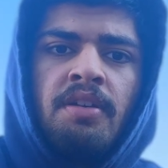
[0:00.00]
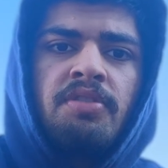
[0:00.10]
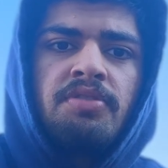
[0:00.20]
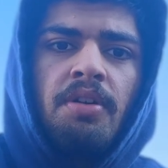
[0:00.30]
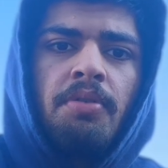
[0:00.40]

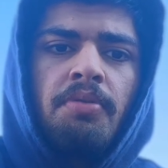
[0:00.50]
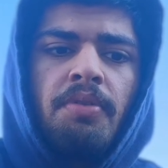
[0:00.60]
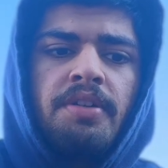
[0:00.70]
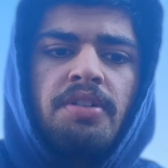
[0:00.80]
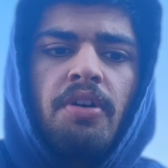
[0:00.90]
Someone who
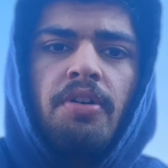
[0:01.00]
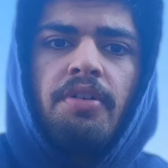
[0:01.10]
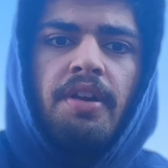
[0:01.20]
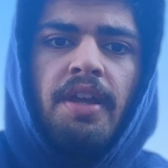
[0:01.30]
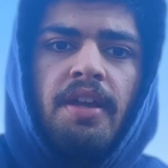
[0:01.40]
has
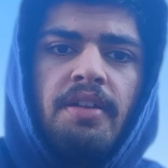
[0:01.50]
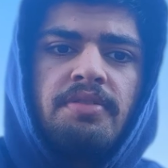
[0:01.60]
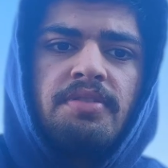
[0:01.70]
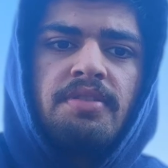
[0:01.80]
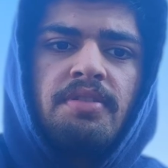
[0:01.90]
harder
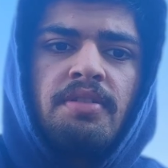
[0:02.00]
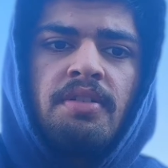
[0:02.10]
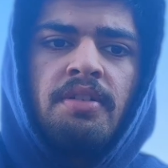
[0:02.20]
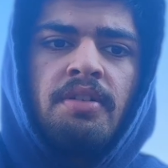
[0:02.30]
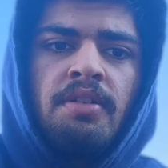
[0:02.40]
hands,
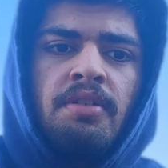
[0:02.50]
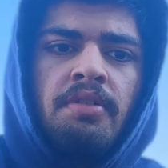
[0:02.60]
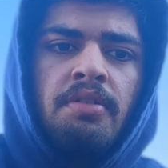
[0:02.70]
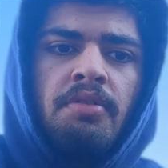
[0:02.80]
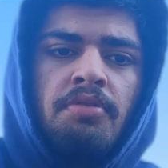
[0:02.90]

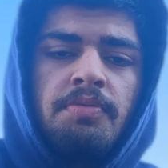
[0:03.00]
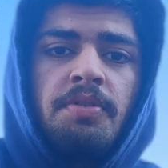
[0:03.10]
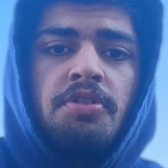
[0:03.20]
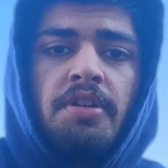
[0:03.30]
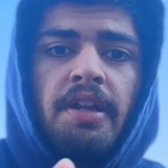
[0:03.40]
who's
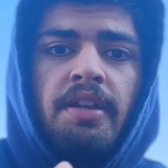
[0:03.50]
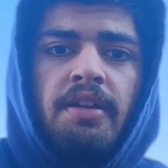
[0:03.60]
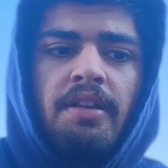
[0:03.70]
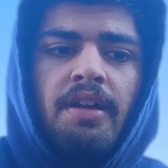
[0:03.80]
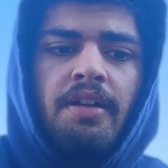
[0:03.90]
been training
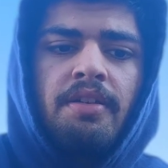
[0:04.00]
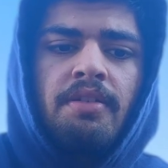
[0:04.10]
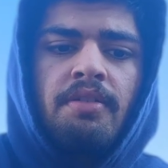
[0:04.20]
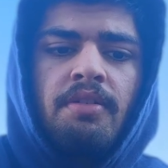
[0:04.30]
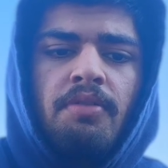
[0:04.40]
a lot,
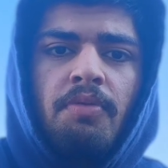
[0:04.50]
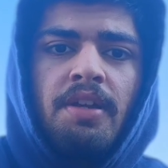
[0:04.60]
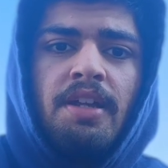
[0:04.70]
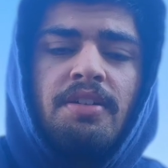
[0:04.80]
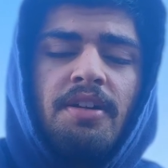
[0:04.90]
when
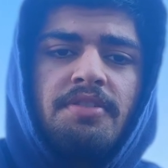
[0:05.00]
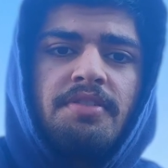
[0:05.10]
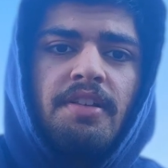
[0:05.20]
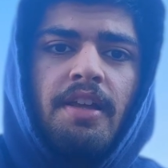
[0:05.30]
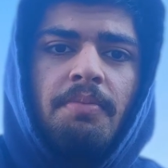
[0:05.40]
he touches
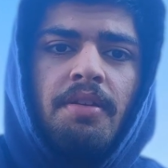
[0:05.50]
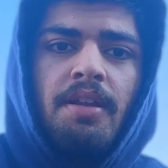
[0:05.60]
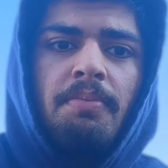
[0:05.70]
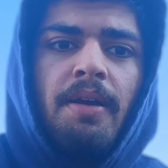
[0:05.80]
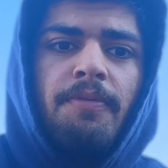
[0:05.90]
a lemon,
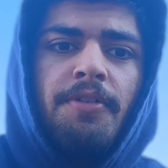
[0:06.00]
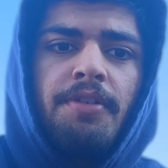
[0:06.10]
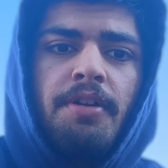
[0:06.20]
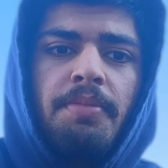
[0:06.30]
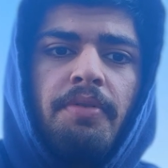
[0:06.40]
it might feel a
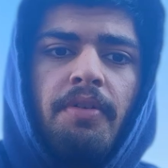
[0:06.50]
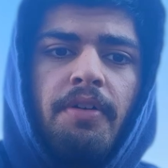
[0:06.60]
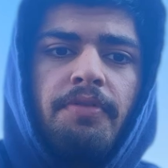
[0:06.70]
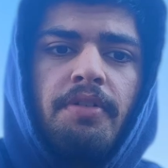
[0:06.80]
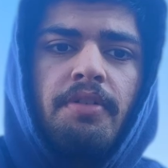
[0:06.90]
little bit
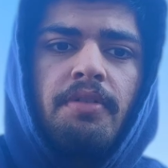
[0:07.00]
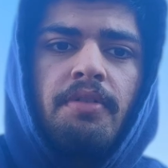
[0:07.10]
rougher.